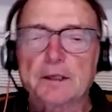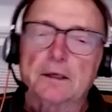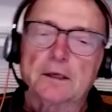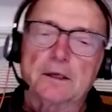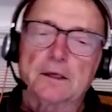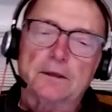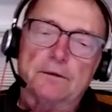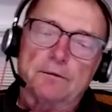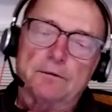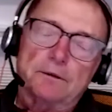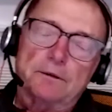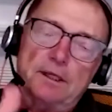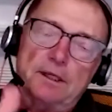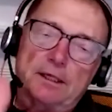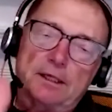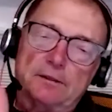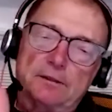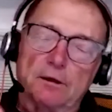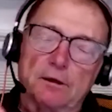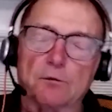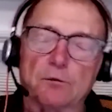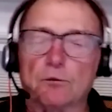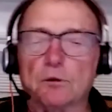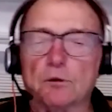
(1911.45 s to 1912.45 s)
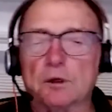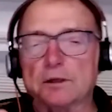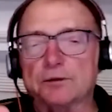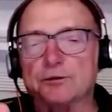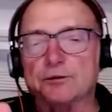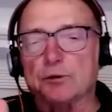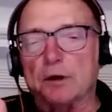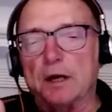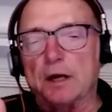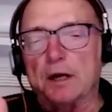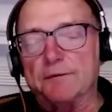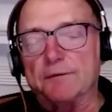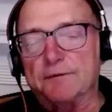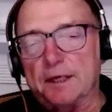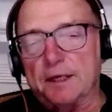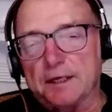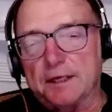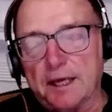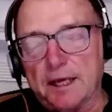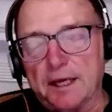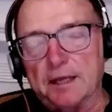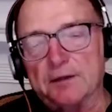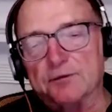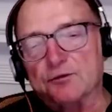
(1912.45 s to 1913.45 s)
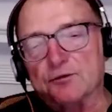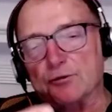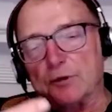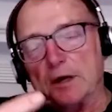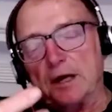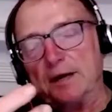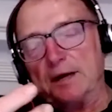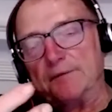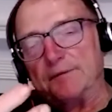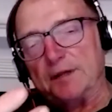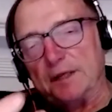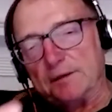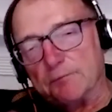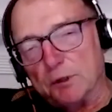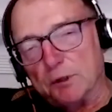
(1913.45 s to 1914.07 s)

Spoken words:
Either they don't want to drive, they can't drive,